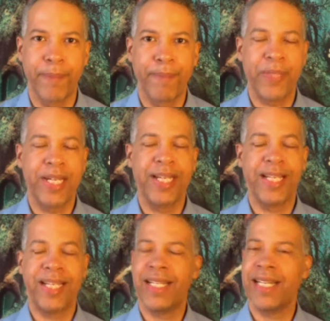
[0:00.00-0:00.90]
And
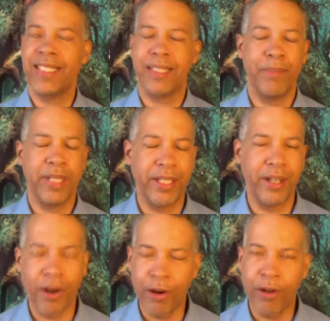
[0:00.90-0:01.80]
it hasn't been an
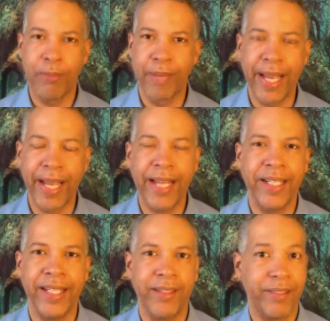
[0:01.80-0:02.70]
all bad
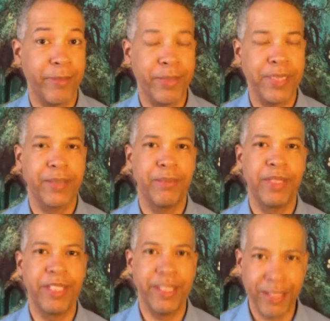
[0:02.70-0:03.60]
year. There have been some
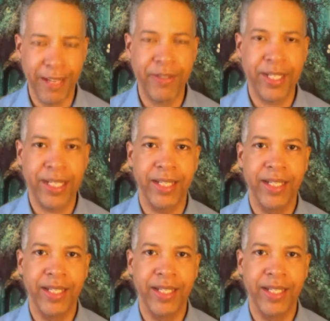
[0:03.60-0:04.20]
definite